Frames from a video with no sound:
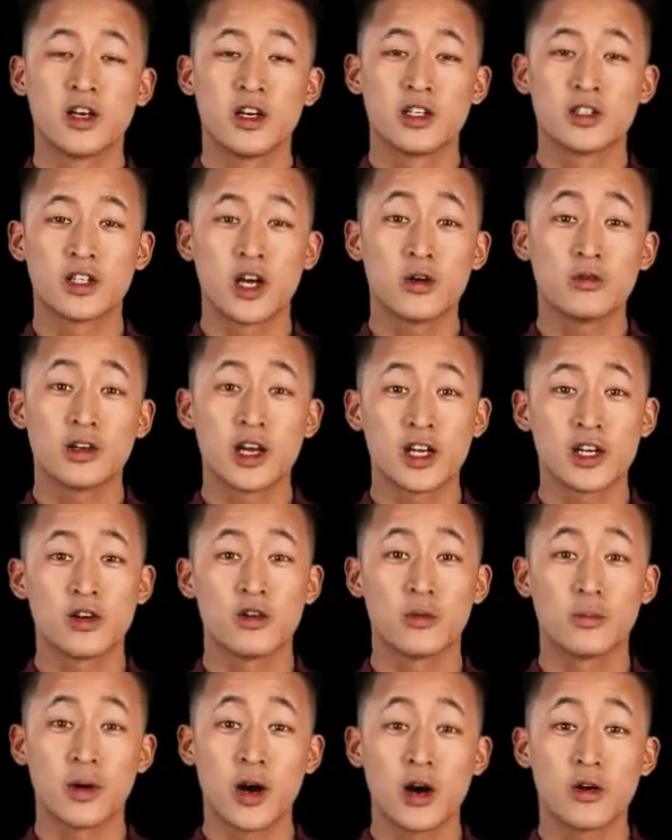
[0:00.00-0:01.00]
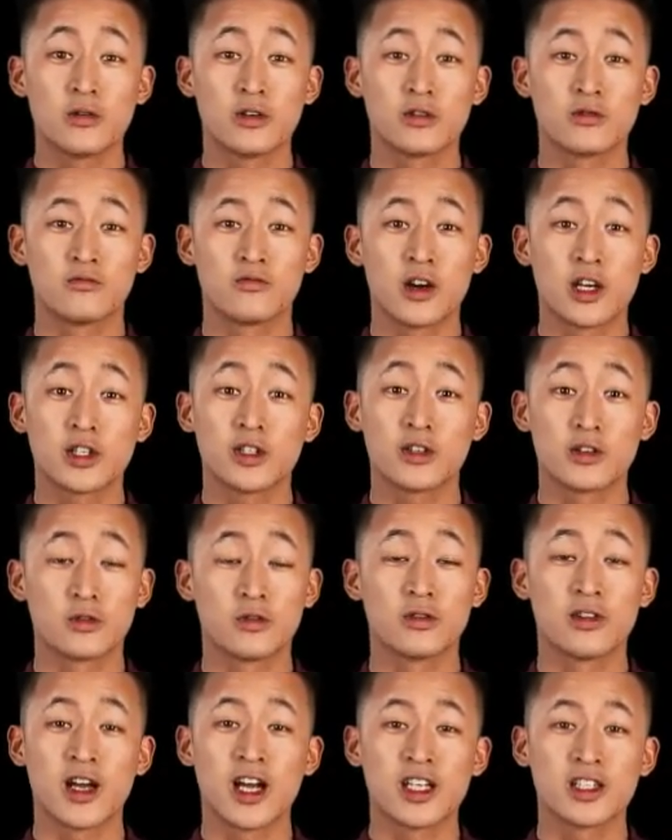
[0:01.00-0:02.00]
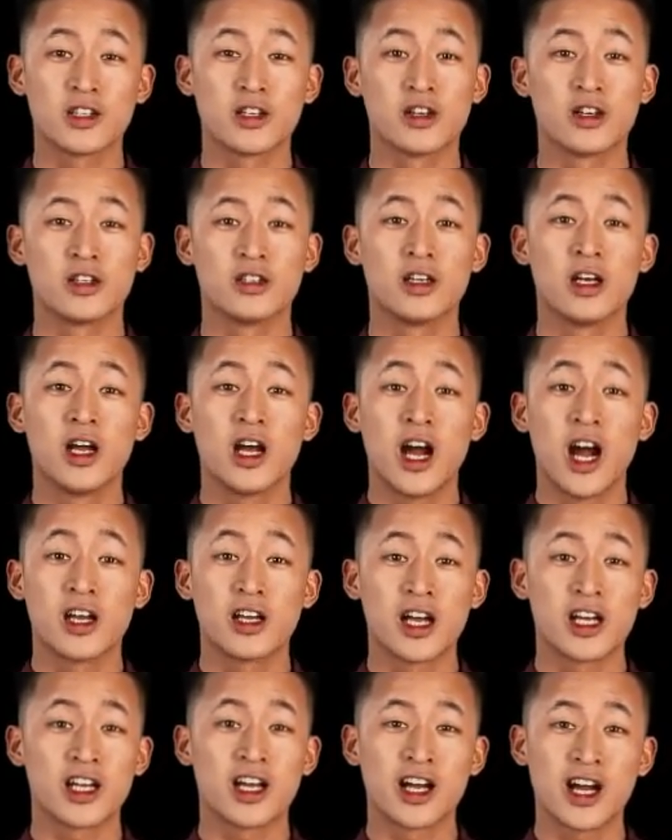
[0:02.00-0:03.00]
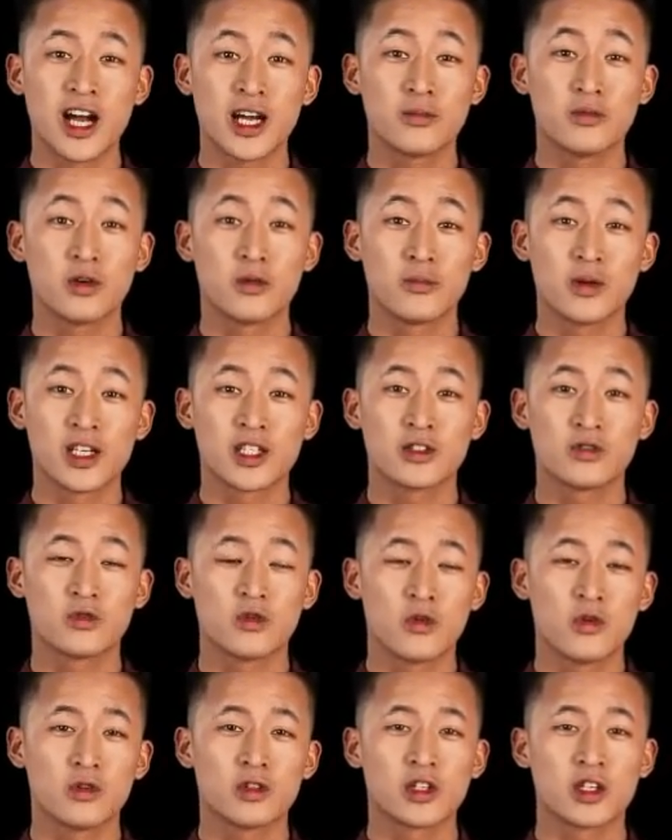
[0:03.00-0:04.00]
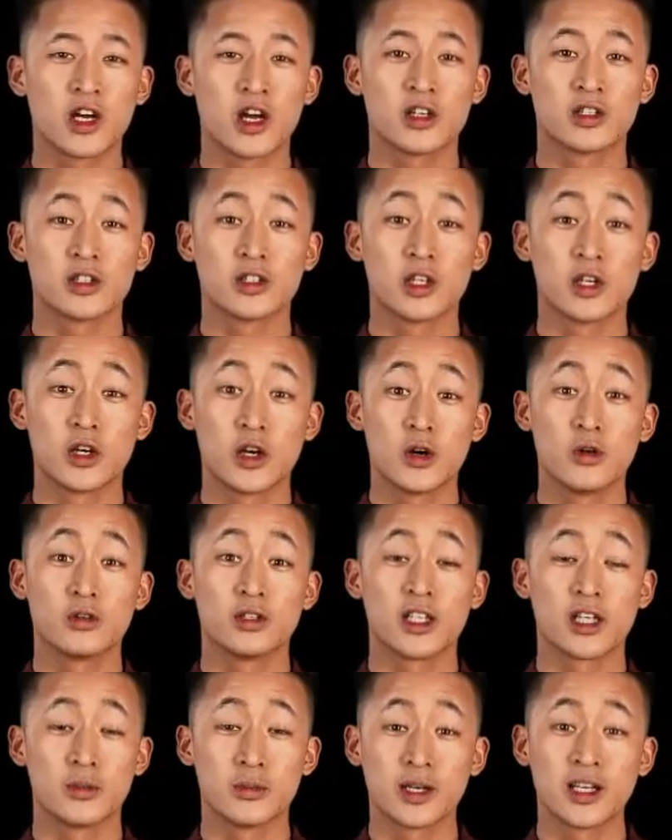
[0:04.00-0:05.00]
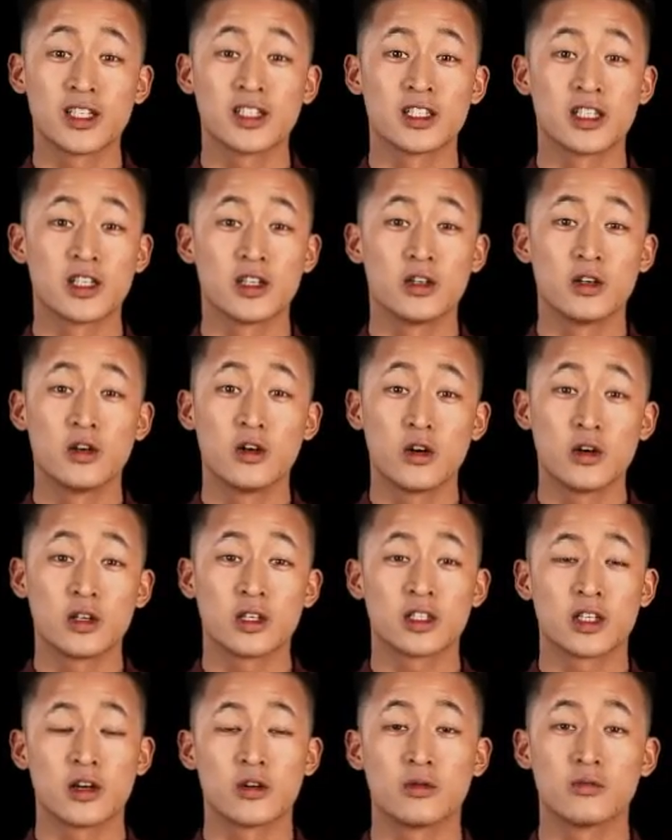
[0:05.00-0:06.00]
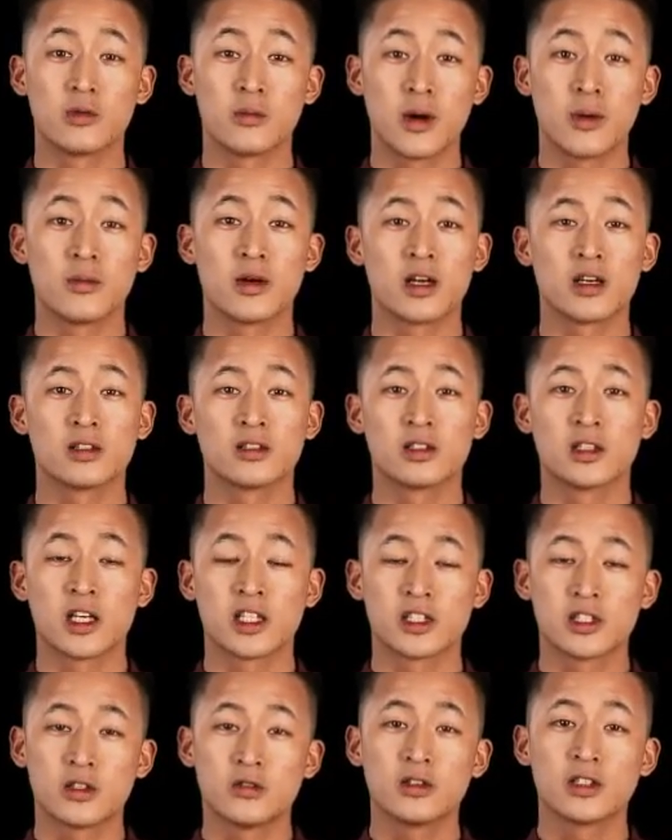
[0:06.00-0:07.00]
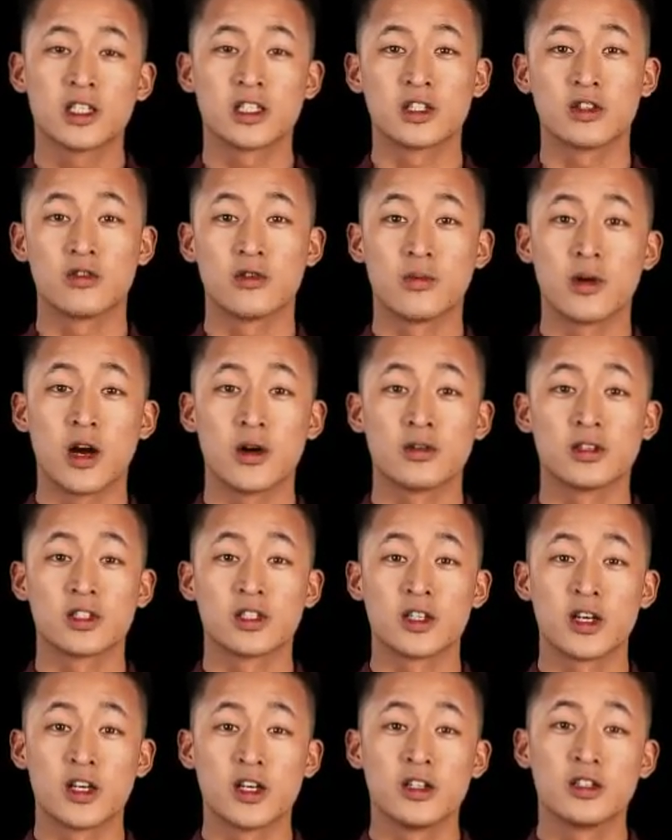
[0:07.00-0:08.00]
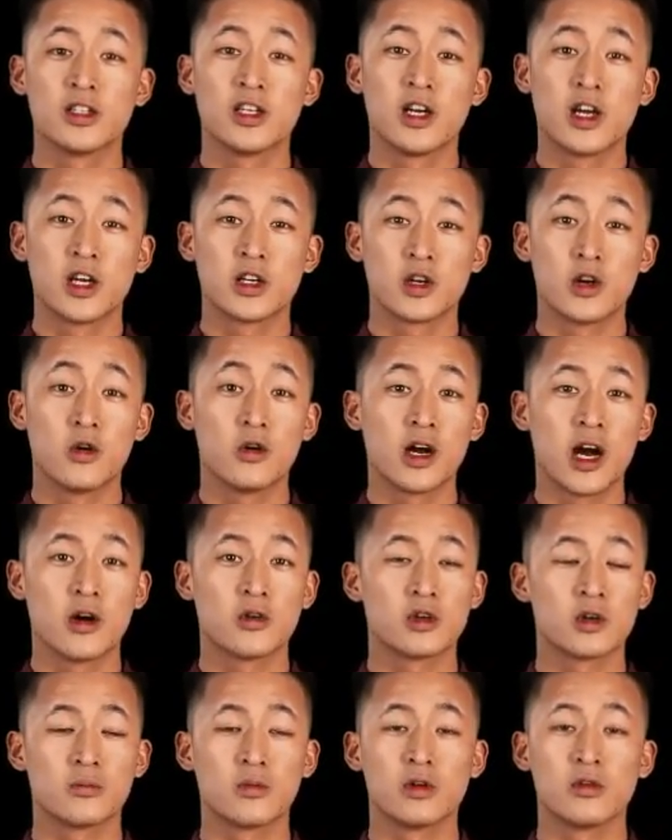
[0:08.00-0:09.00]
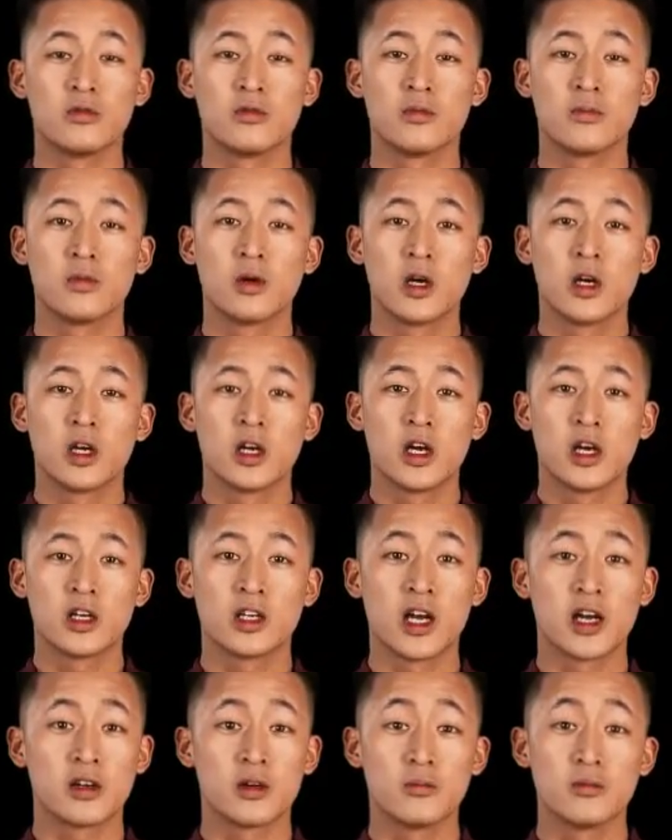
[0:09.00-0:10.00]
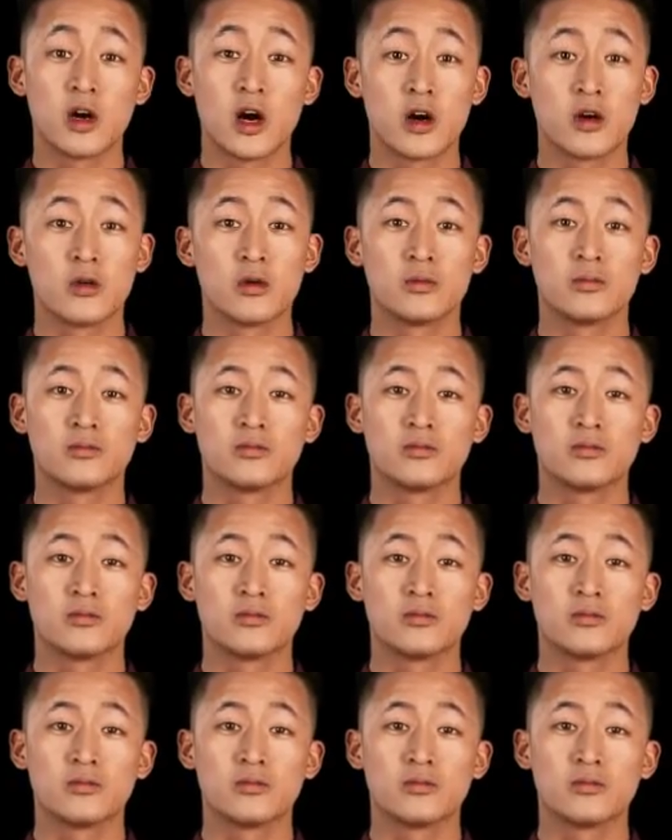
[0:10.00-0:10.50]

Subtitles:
Don't let your opponent rush through their turn and then claim you missed your chance to use the ability. So remember, as soon as it's your opponent's turn, call out your move. Let them know,